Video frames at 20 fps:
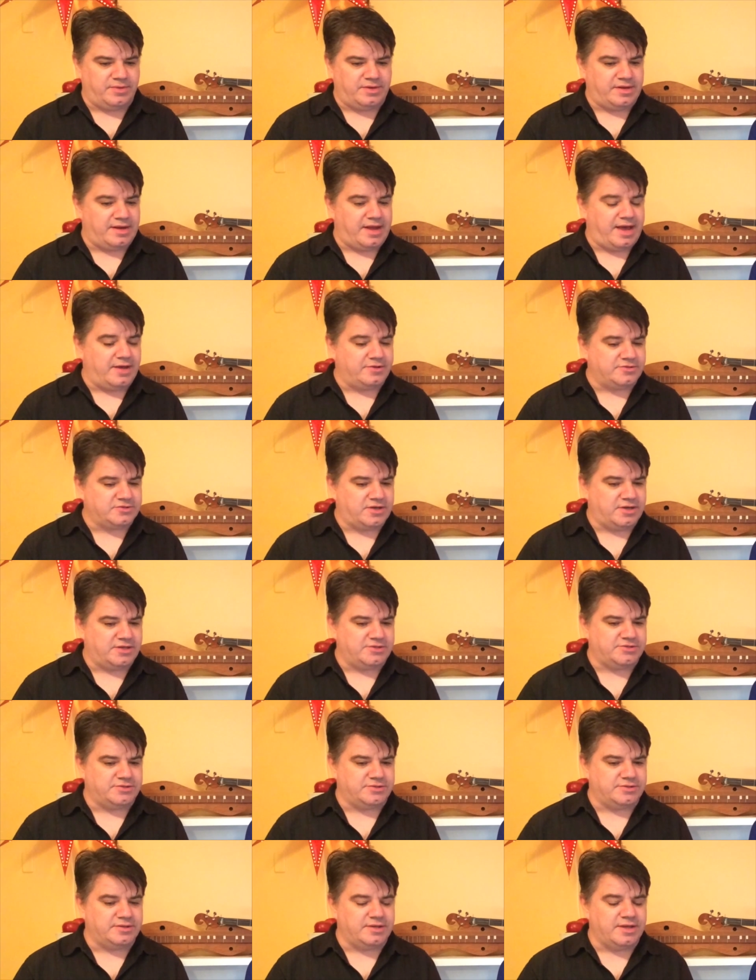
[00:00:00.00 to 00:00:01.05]
we did a house
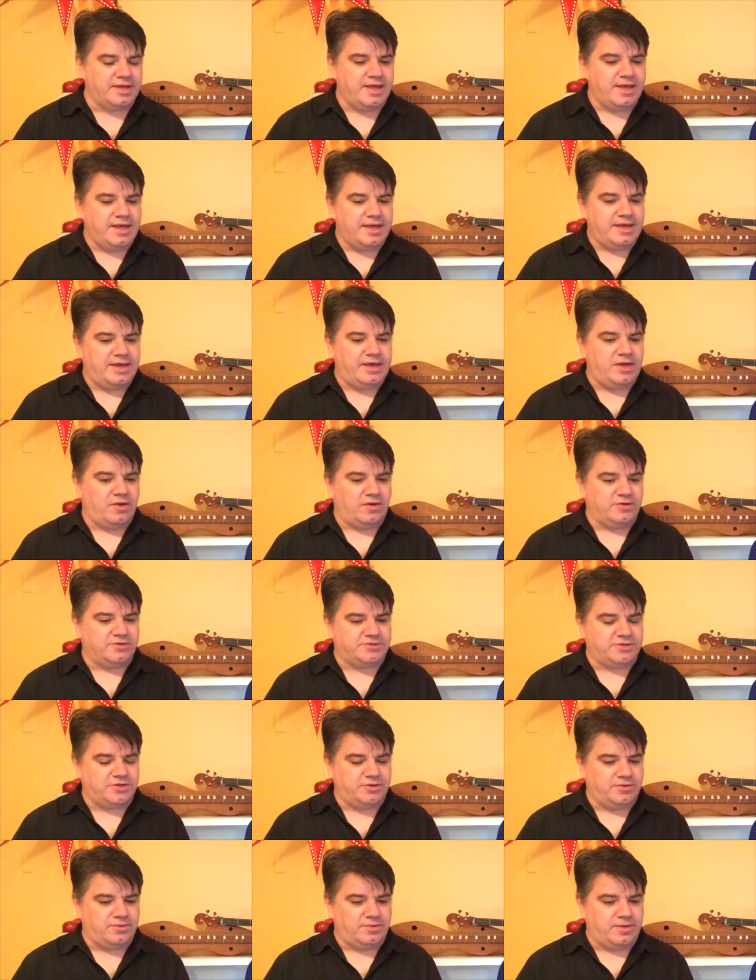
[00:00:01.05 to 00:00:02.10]
concert. He
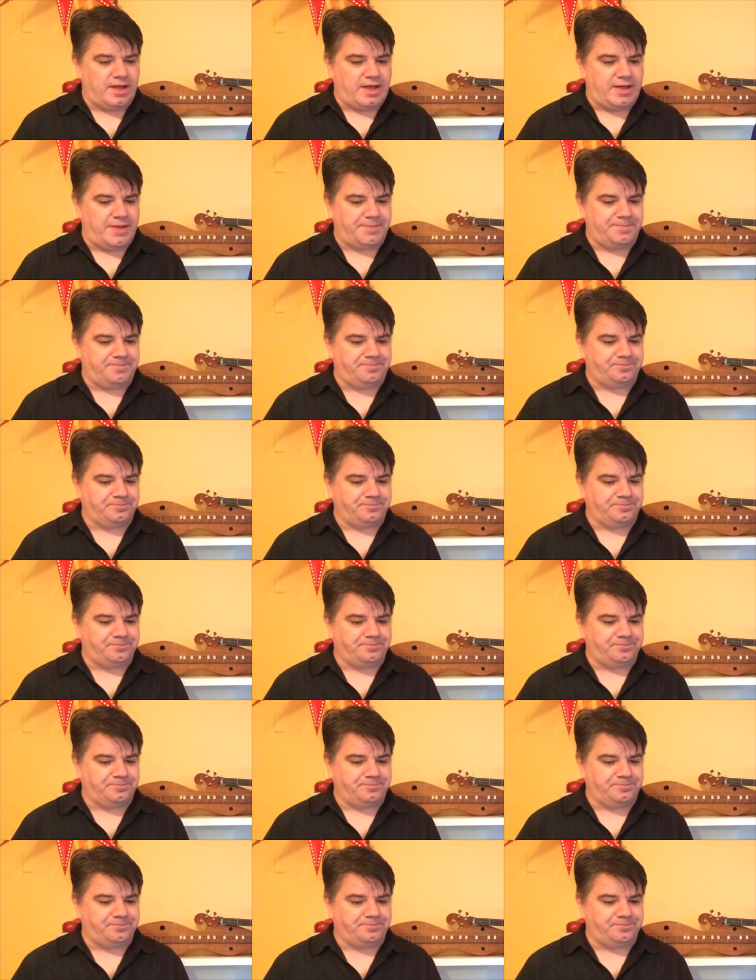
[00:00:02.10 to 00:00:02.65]
also um,